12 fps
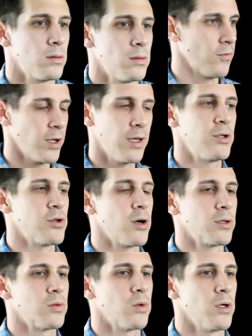Really,
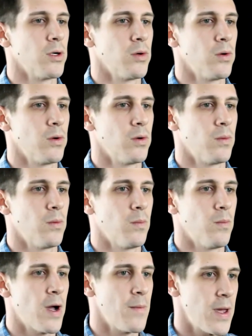drugs were
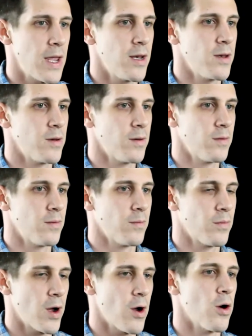my main
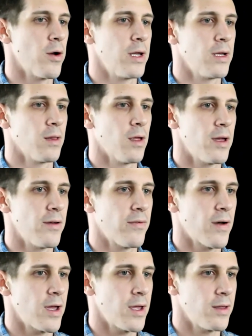priority in life.
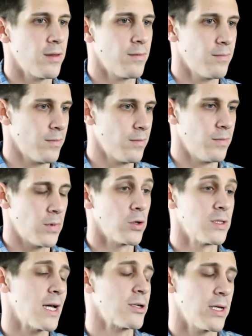
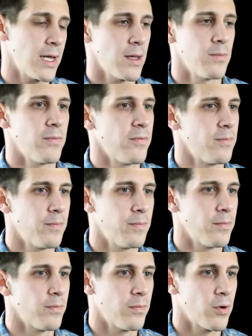Those actually came
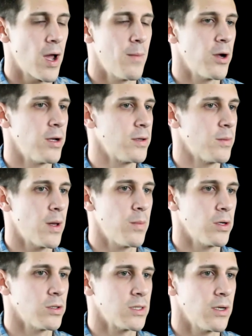primary to my
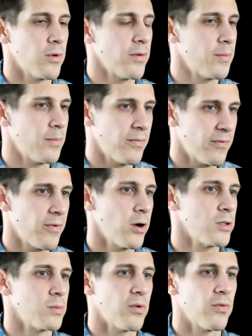bills. They were
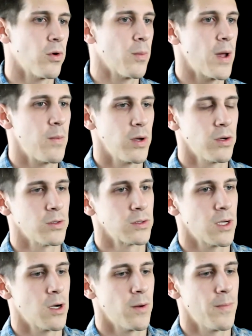first before my bills.
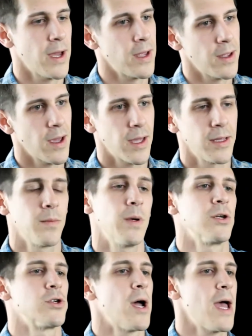I had to
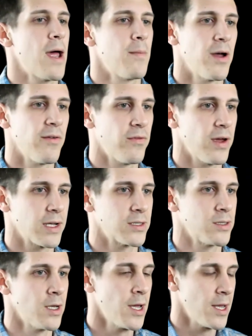make sure I had my
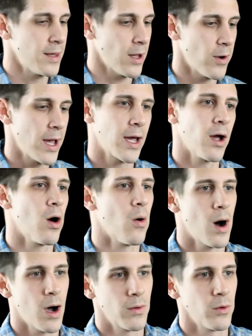fix. That way I could go
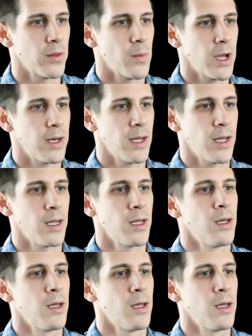on with my day.